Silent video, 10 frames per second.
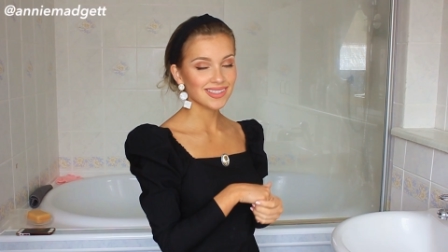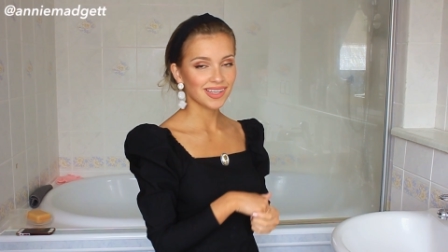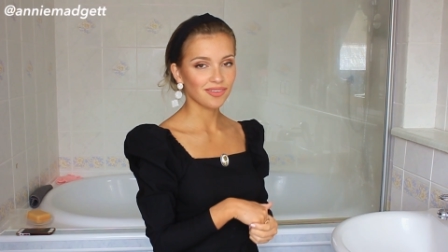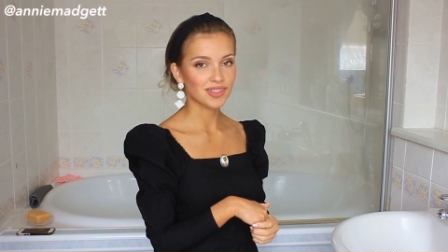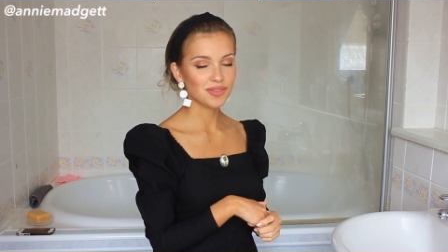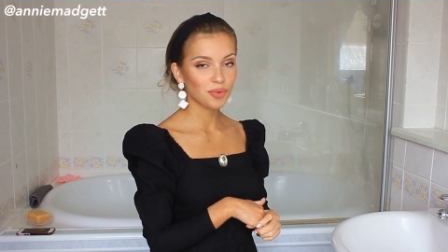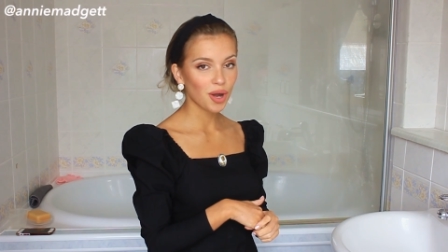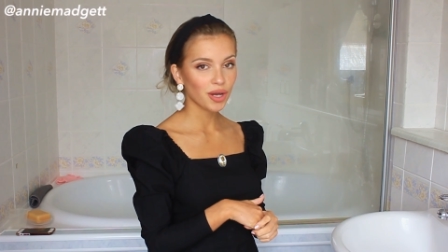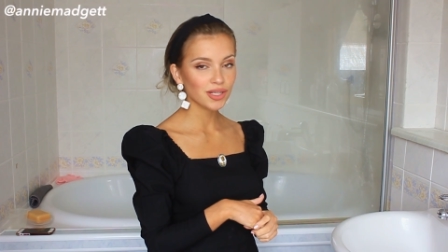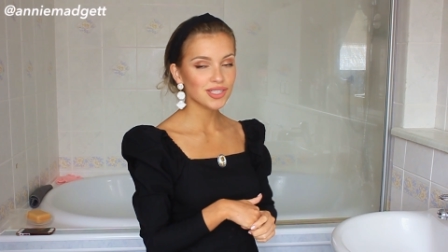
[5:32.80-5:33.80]
see if this
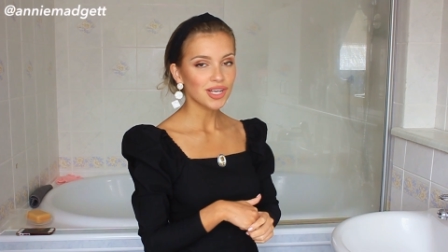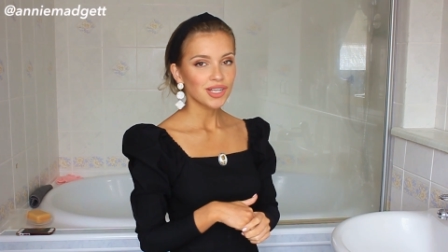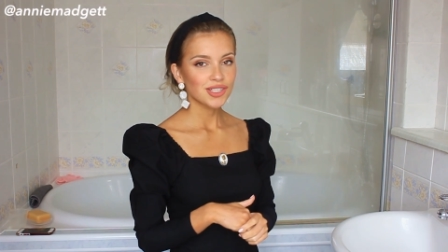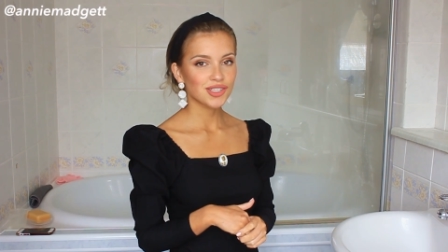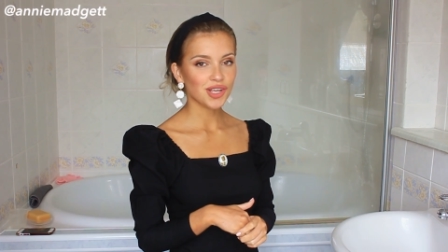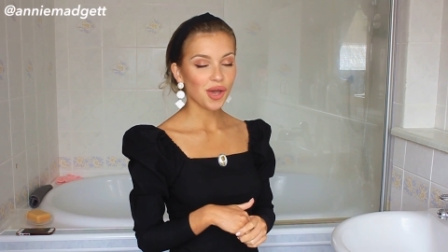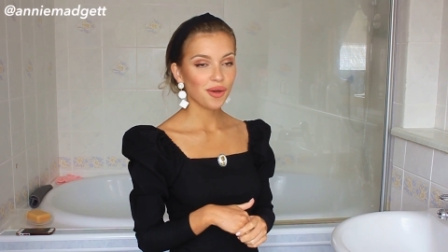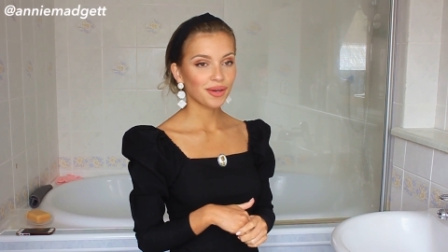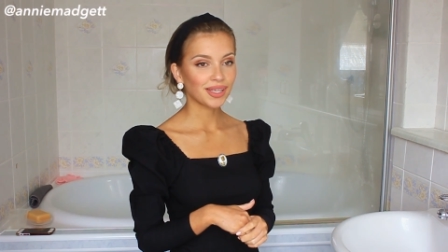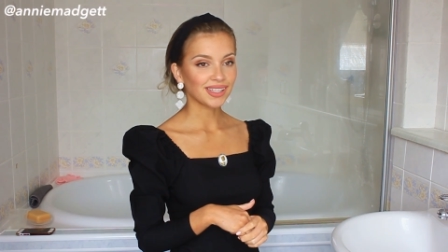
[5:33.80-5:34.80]
works. So
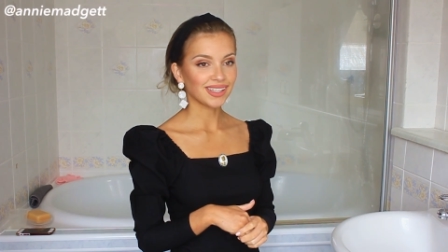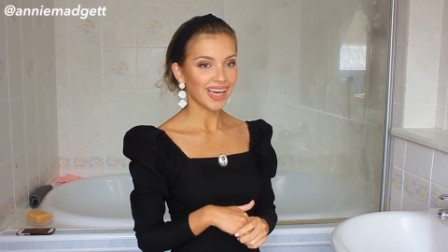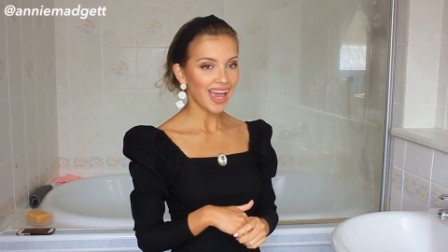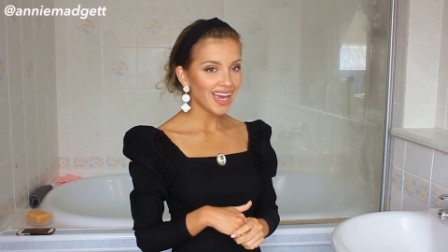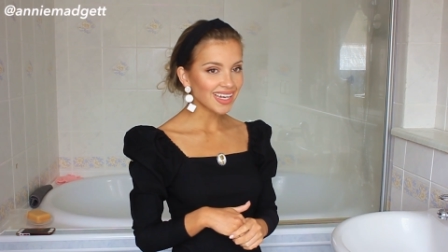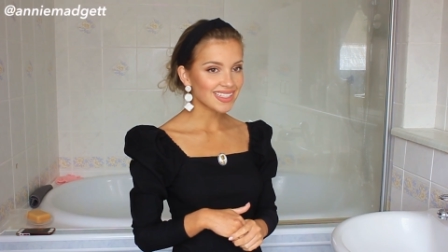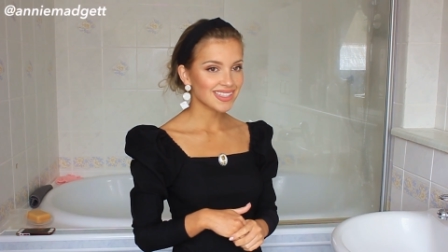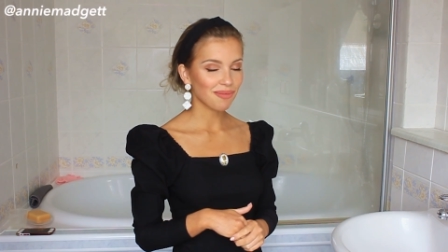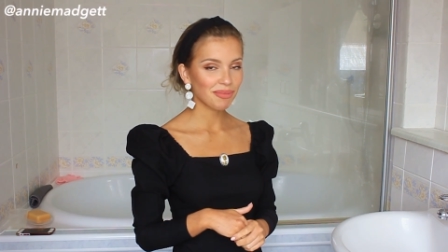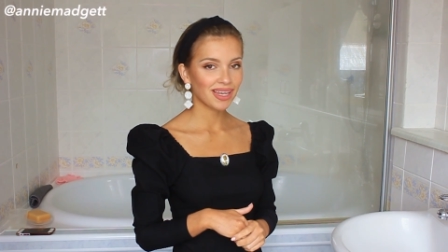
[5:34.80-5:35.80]
yes,
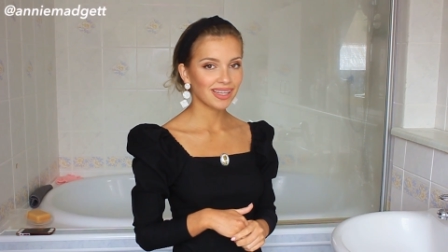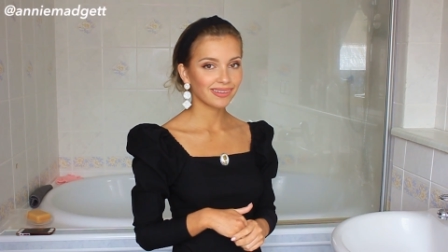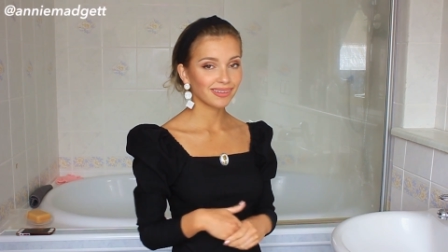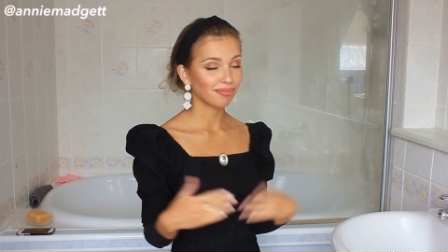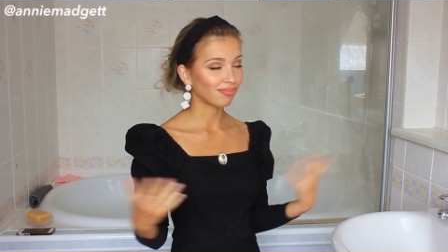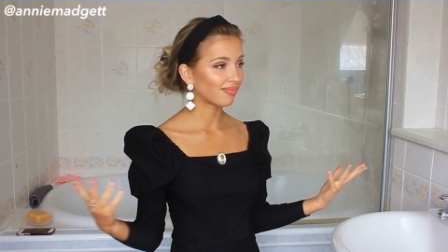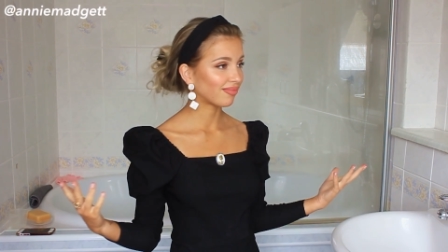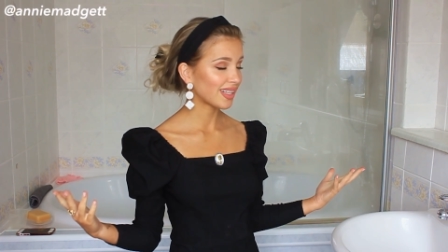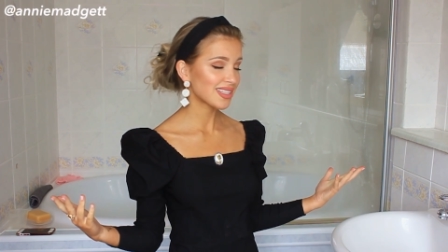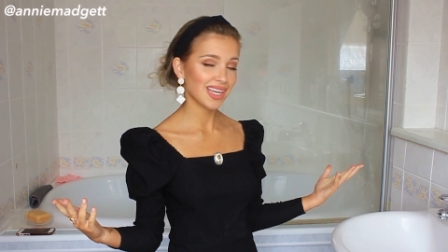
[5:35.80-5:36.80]
I mean,
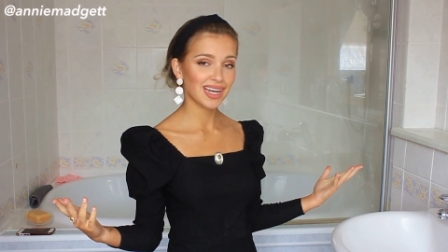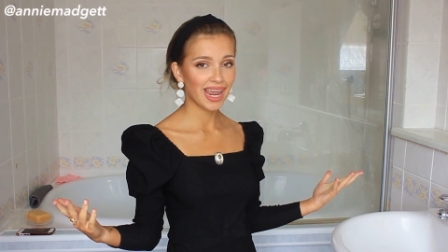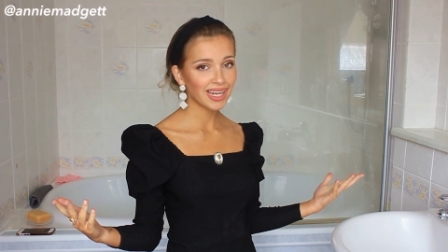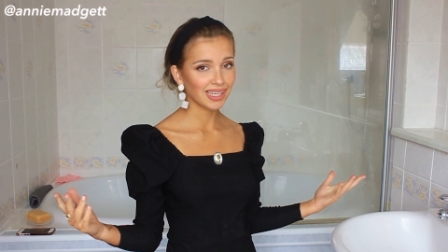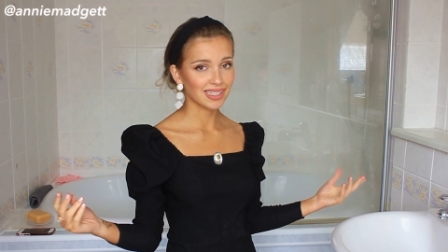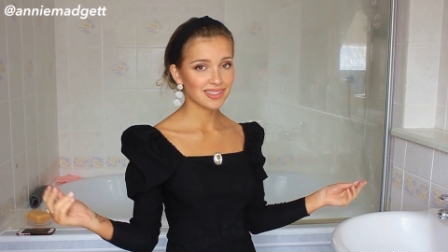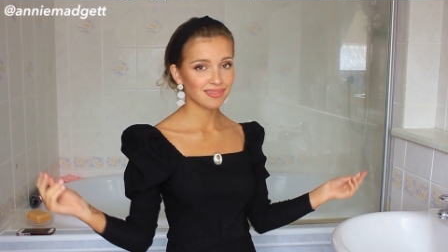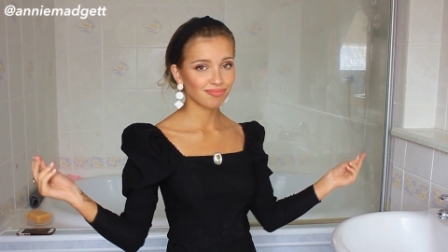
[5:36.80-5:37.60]
let's get naked.